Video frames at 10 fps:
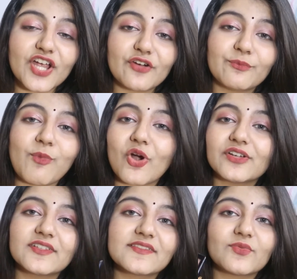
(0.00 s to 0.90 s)
I've
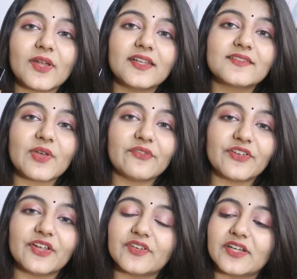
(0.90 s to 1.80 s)
bought, this one is my
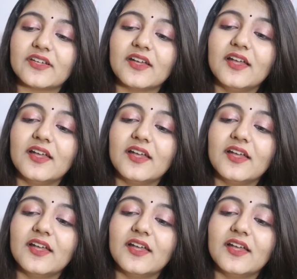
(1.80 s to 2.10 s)
favorite.